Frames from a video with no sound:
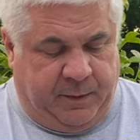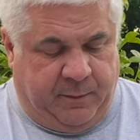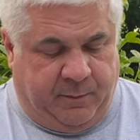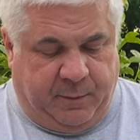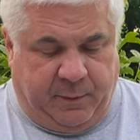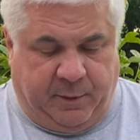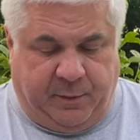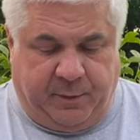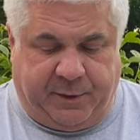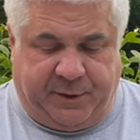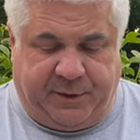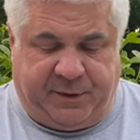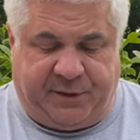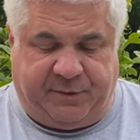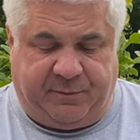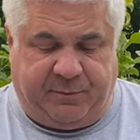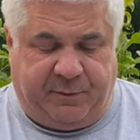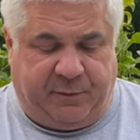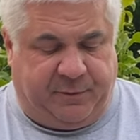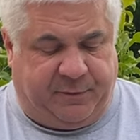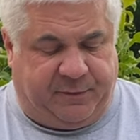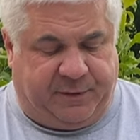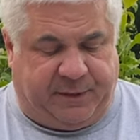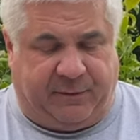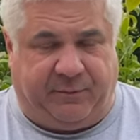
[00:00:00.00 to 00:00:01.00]
We want it
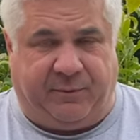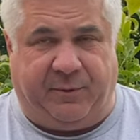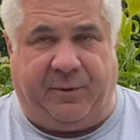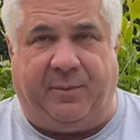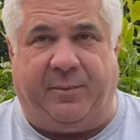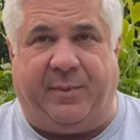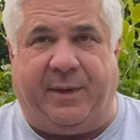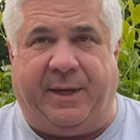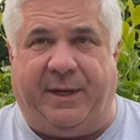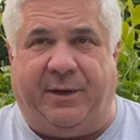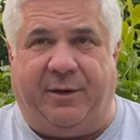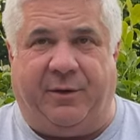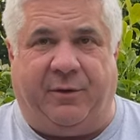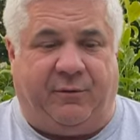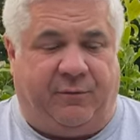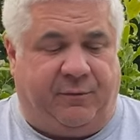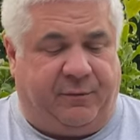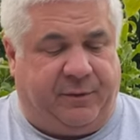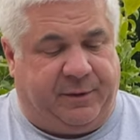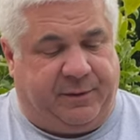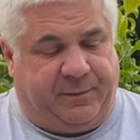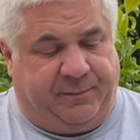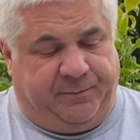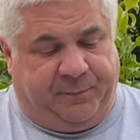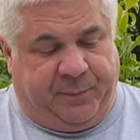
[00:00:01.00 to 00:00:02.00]
smooth so that when we paint over
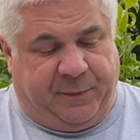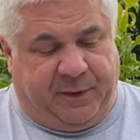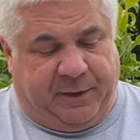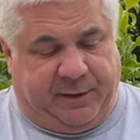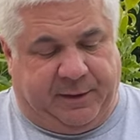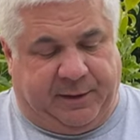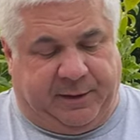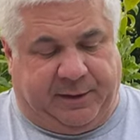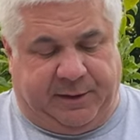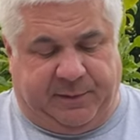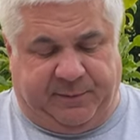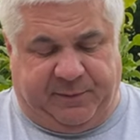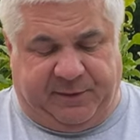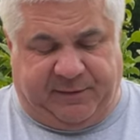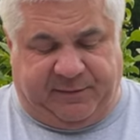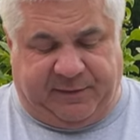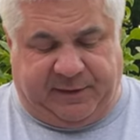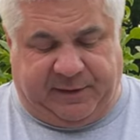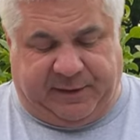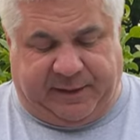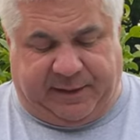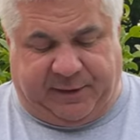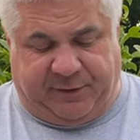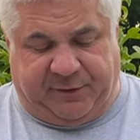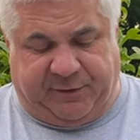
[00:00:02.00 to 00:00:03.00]
it, the lumps of the
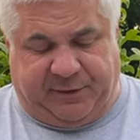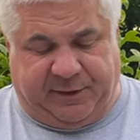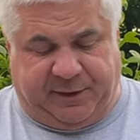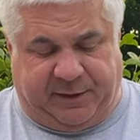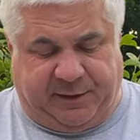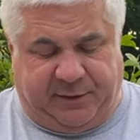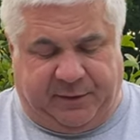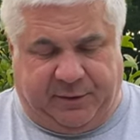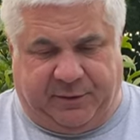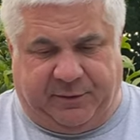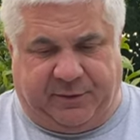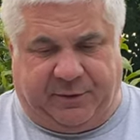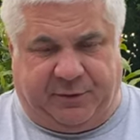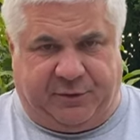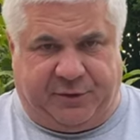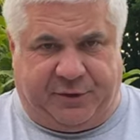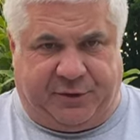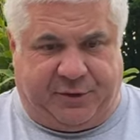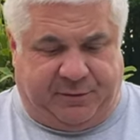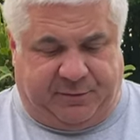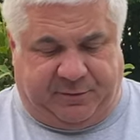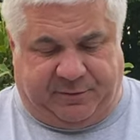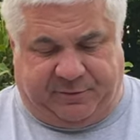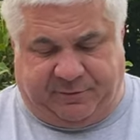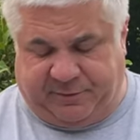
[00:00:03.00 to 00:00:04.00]
letters and the logo don't
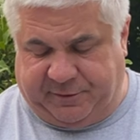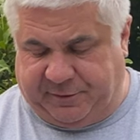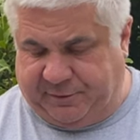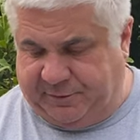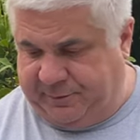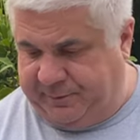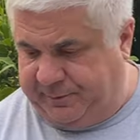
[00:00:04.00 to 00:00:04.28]
show through.